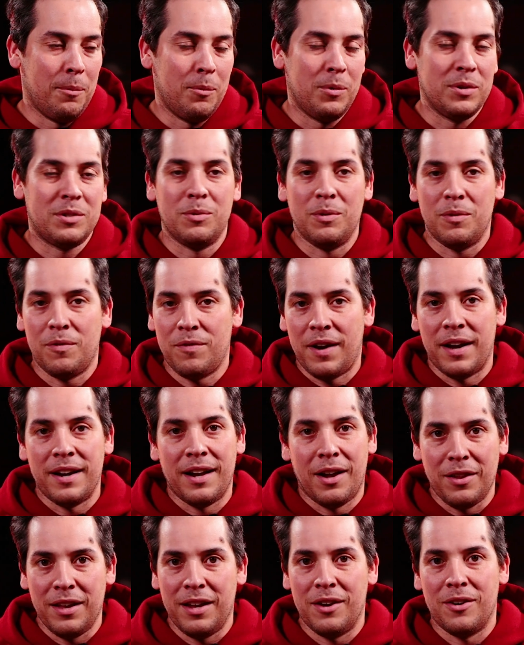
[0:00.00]
which we find
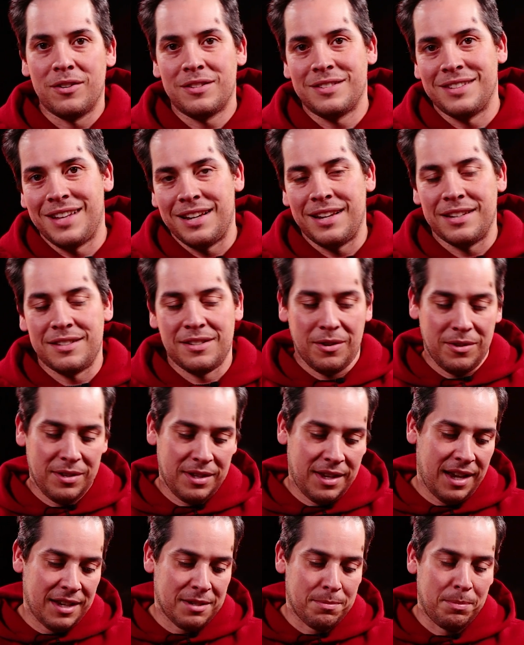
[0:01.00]
out later it's not necessarily
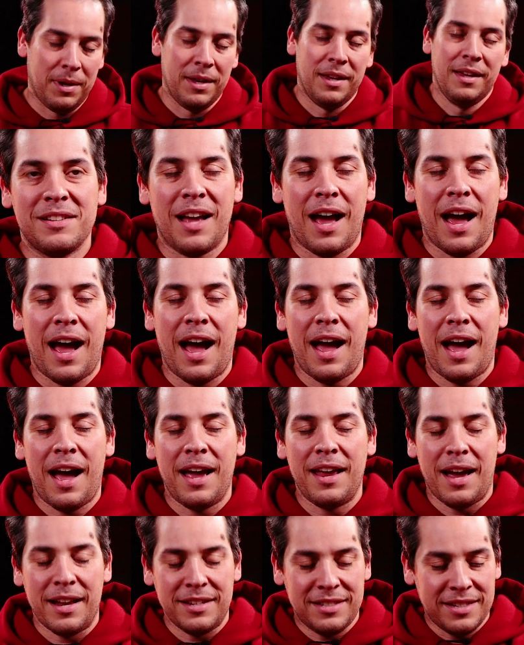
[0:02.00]
the case. But
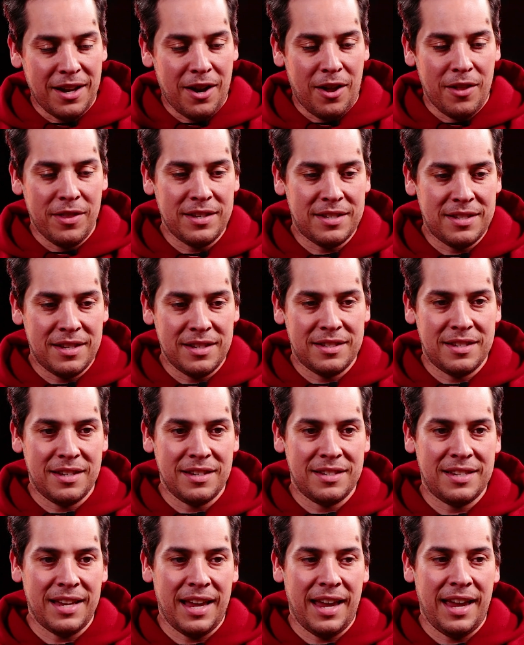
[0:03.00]
I said all this
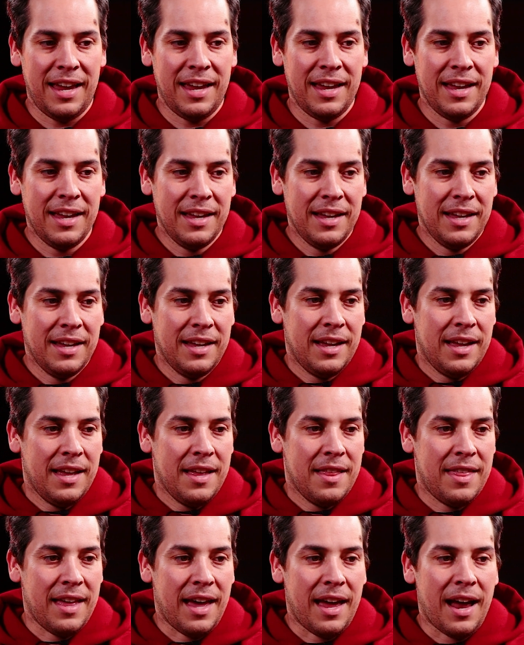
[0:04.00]
to say
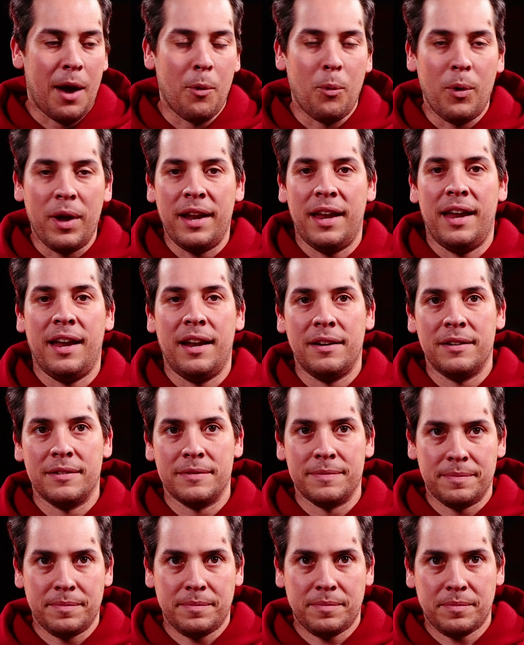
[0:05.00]
that I went in
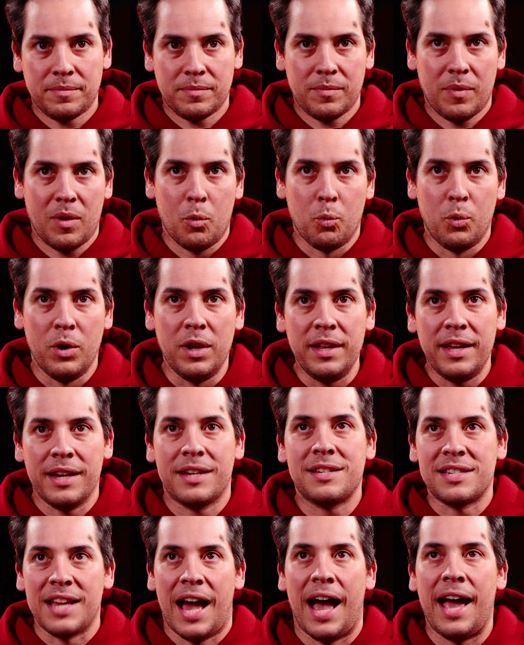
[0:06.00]
really
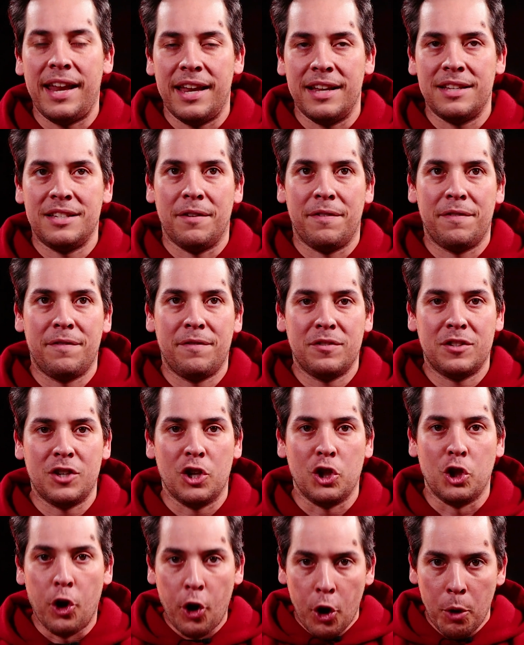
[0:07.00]
excited
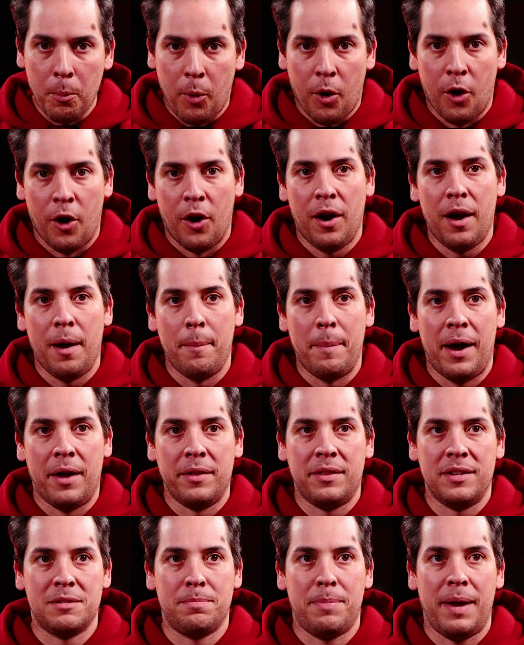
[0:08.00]
to learn more
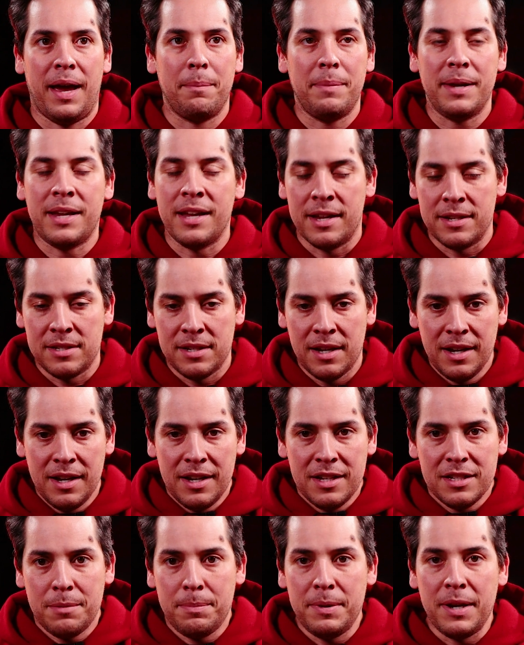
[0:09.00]
about this band, because,
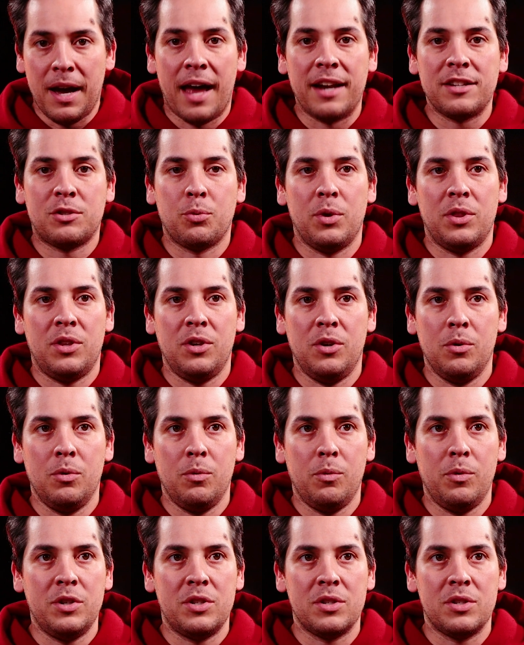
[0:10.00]
to be honest with you,